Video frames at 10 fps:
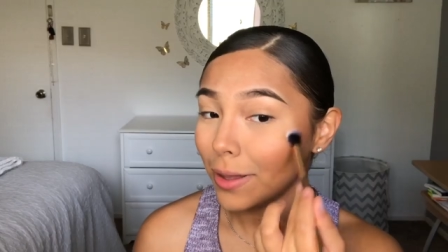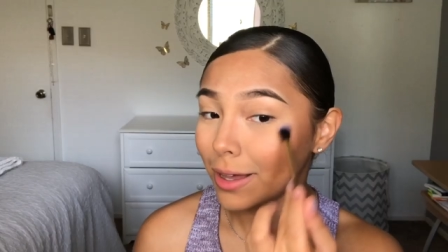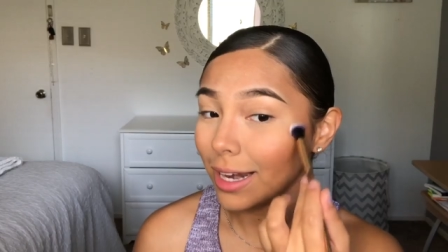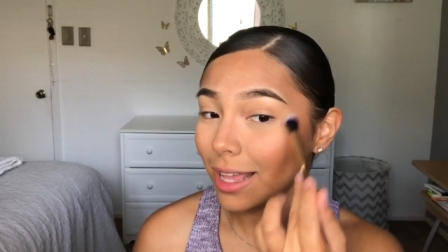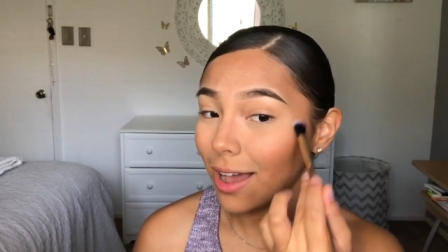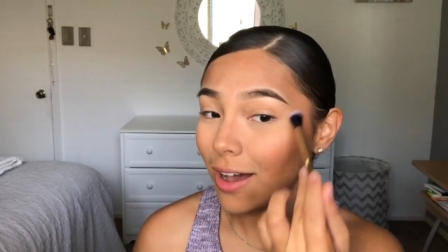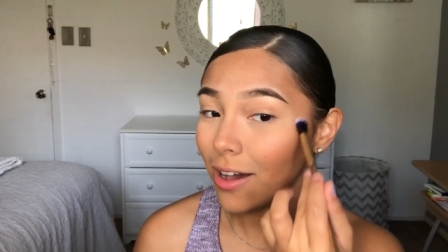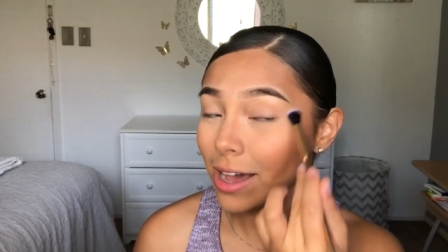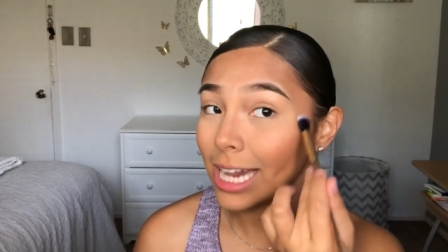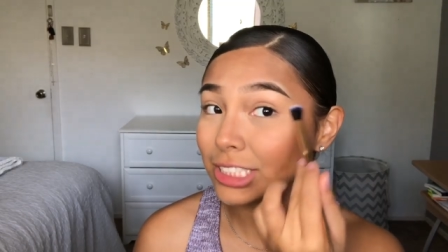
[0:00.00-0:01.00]
put it
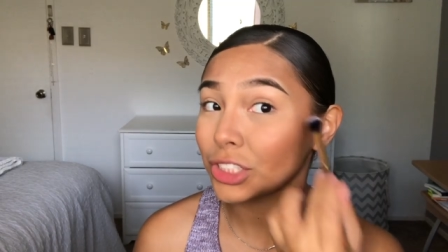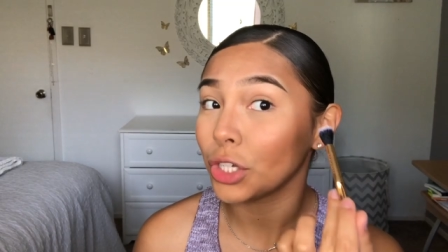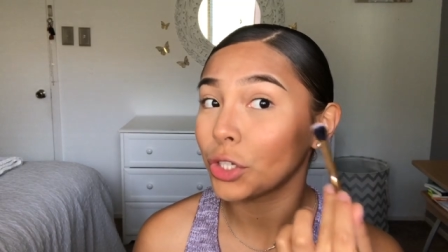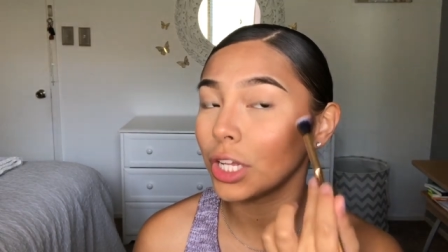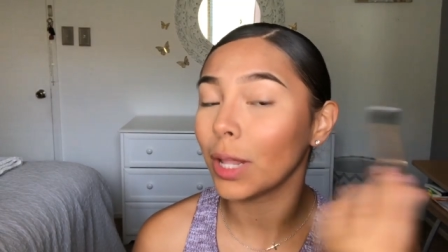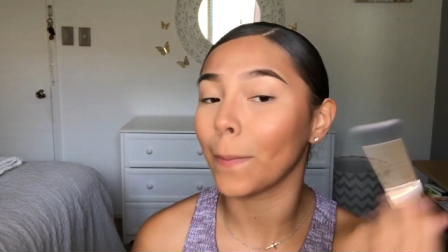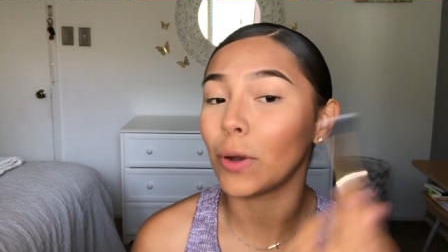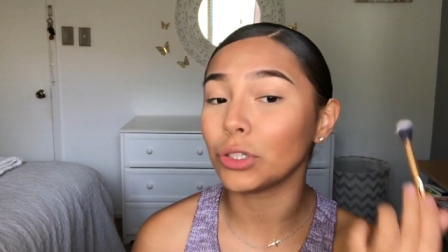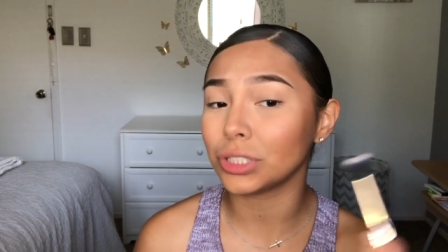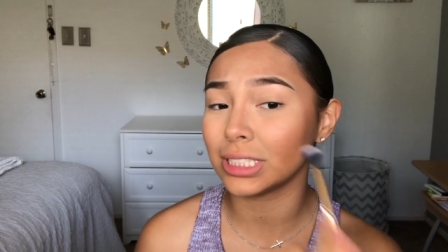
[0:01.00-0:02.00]
on in circular
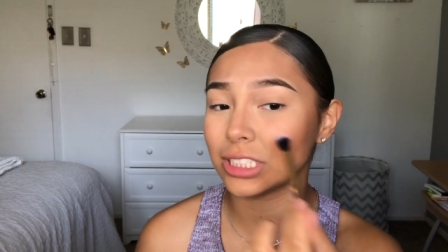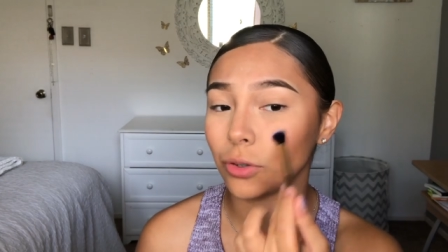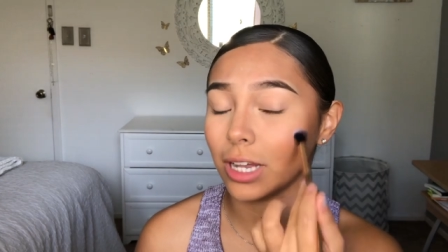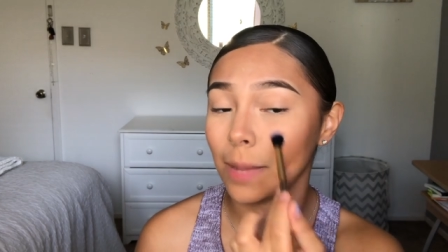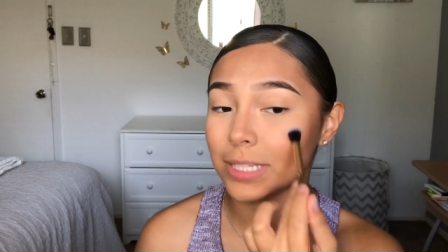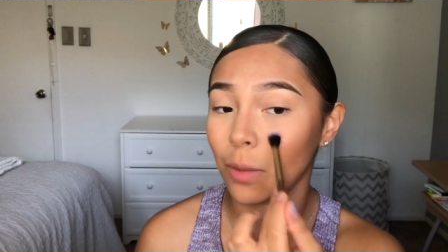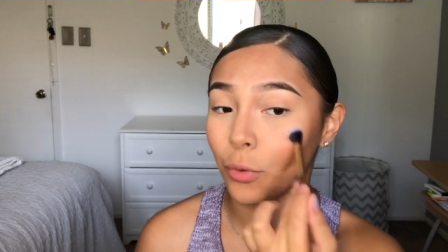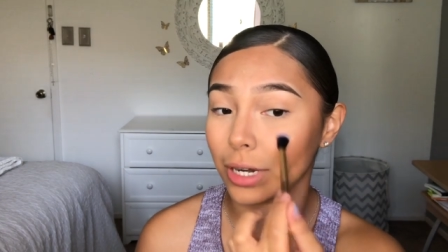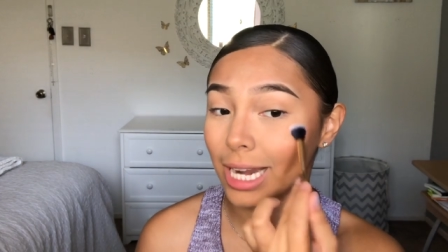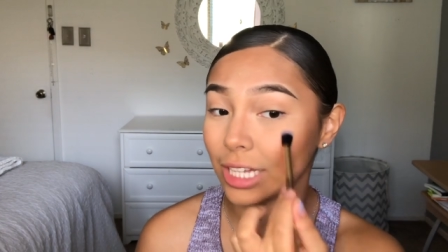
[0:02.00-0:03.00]
motion so it comes out
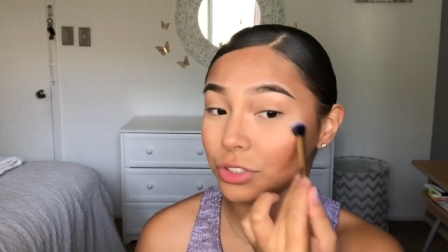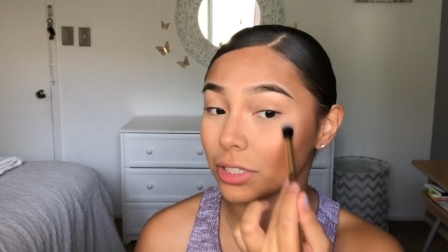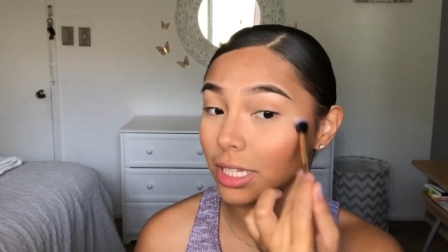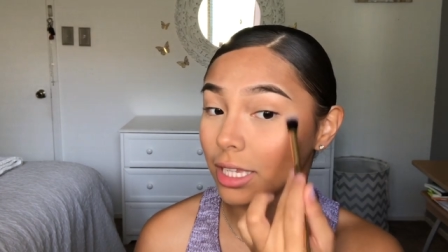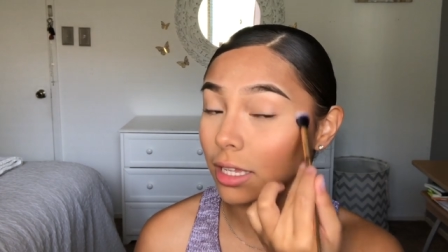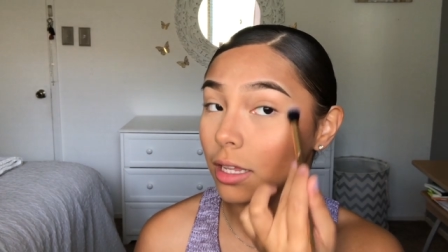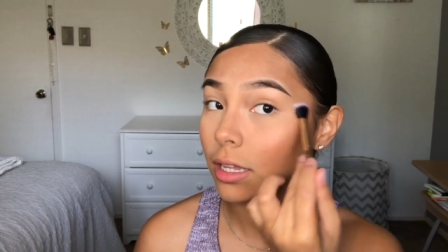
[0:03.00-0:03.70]
more naturally.